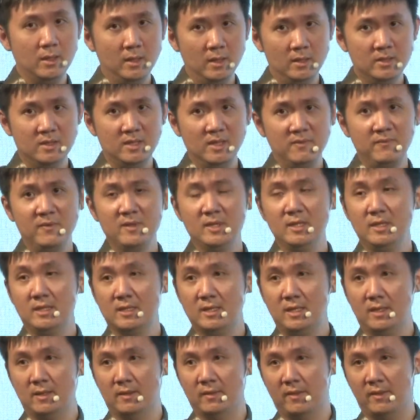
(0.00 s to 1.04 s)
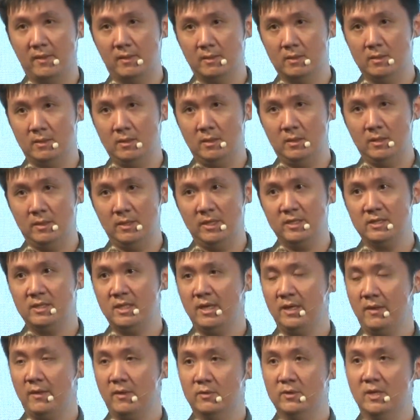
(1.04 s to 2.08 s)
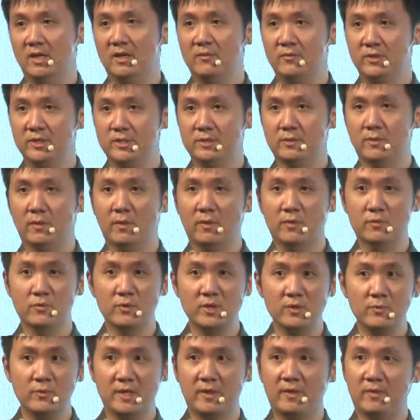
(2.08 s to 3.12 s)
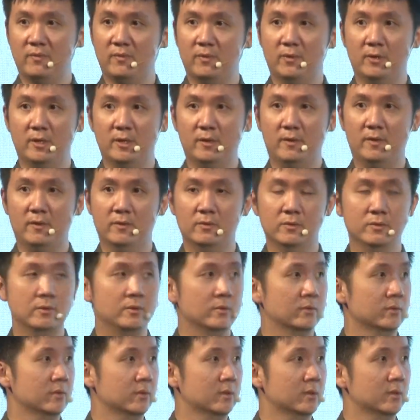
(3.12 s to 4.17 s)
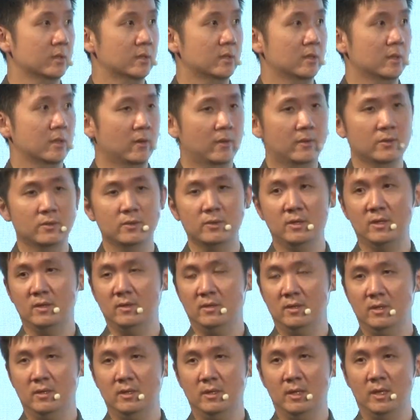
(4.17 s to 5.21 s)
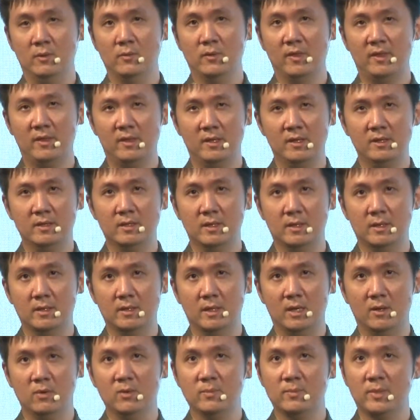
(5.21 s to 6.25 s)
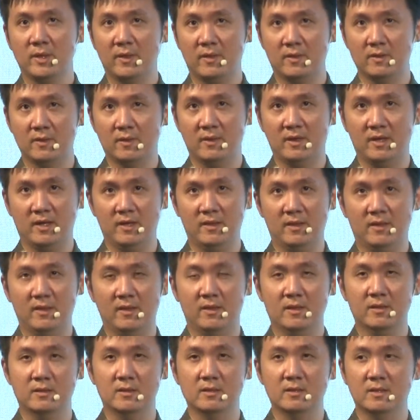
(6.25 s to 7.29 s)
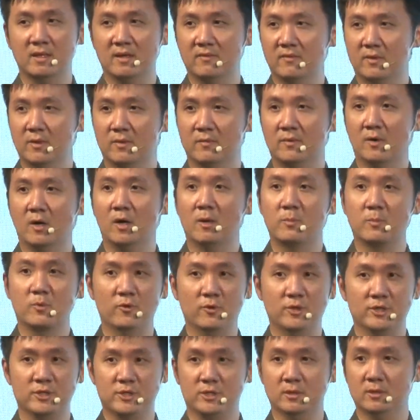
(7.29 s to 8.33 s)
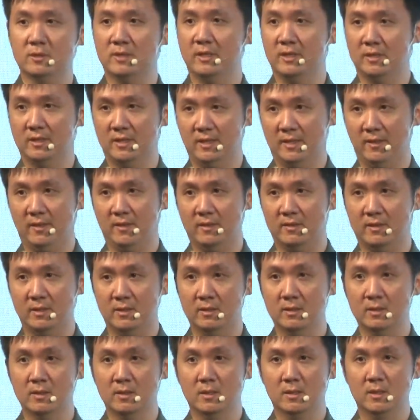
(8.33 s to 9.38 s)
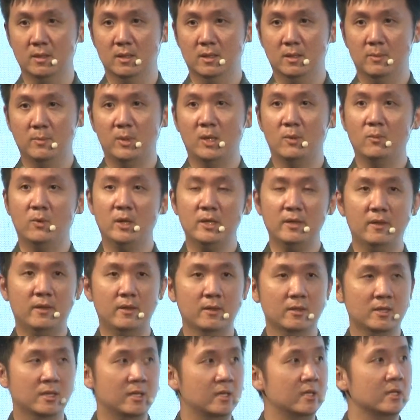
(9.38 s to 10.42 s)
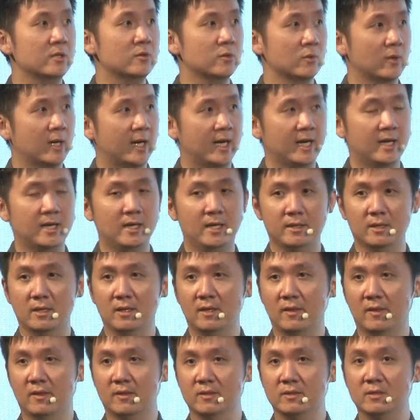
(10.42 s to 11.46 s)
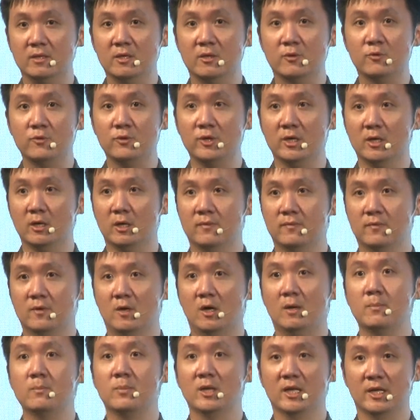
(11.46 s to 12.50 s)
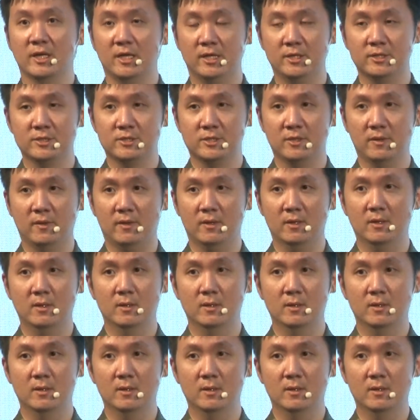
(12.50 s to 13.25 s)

It definitely does. It takes on average 3 weeks for us to do. So I would say that our business has a certain level of operational intensity. But what is key to highlight is the degree of complications